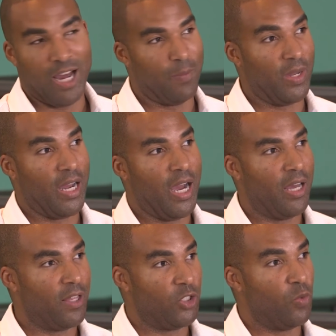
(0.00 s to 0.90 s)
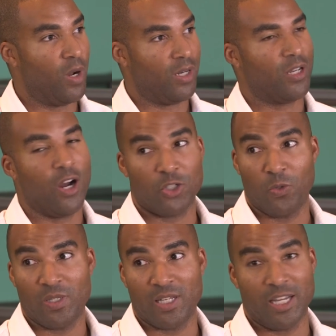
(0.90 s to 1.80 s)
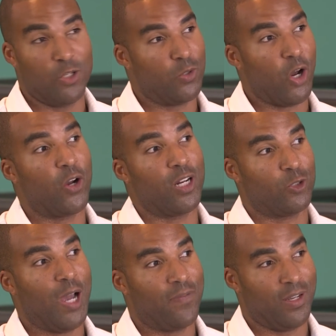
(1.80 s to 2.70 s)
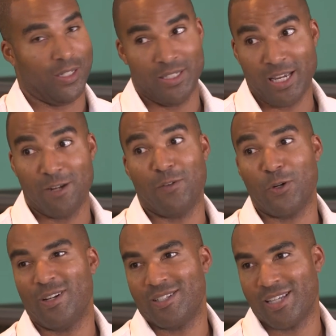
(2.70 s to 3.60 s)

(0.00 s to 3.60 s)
I'm the guy that you want to talk to that's going to get you targeted traffic and leads that convert into